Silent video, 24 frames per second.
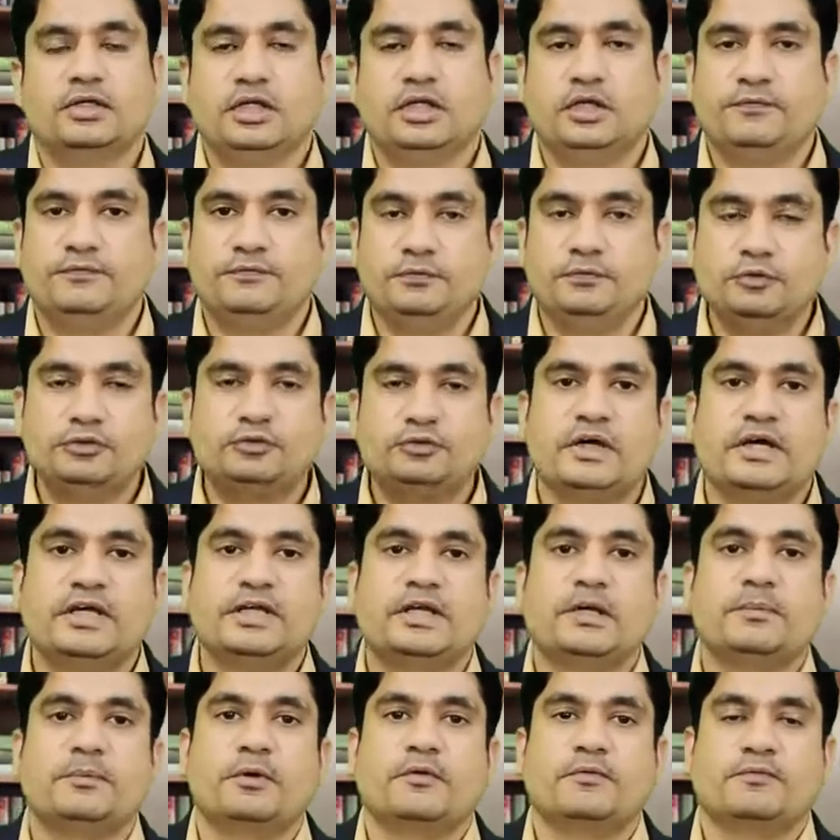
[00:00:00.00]
If you join
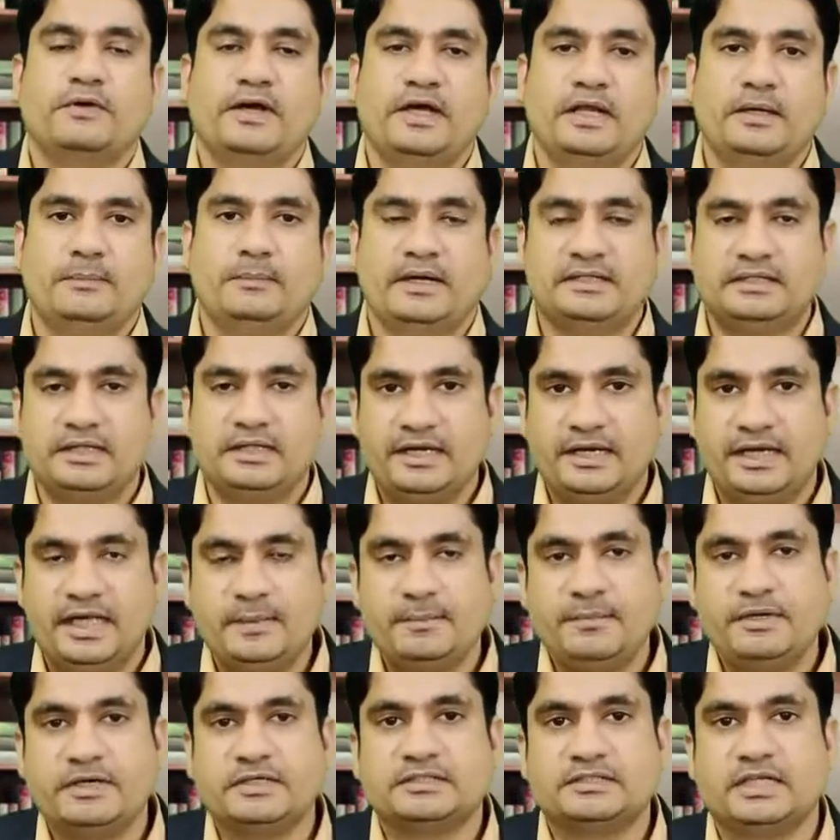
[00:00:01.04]
a profile by the
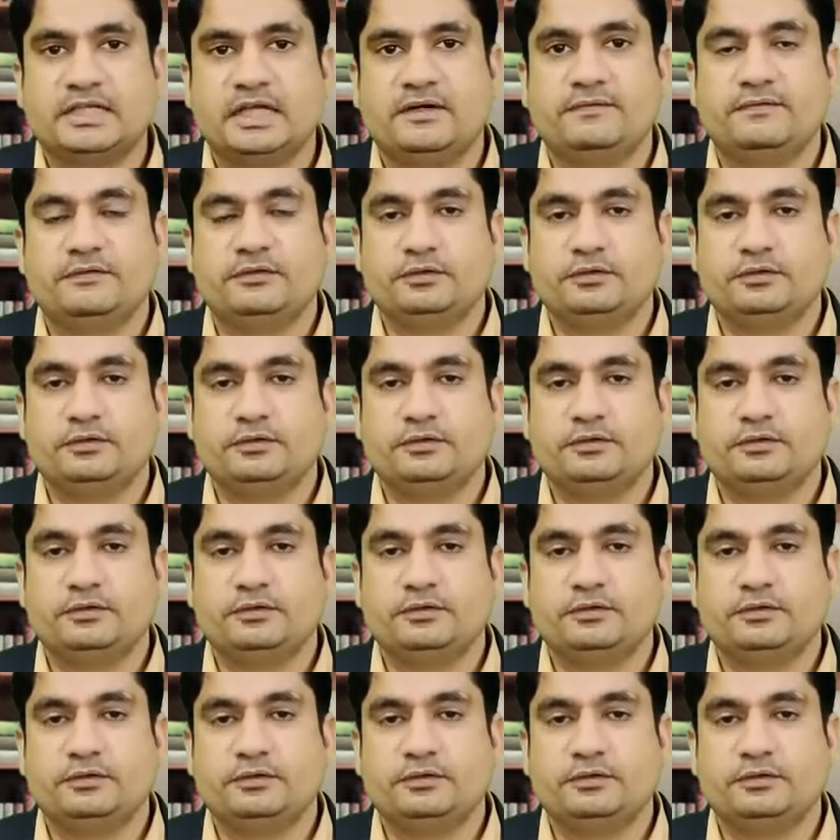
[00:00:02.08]
name itself,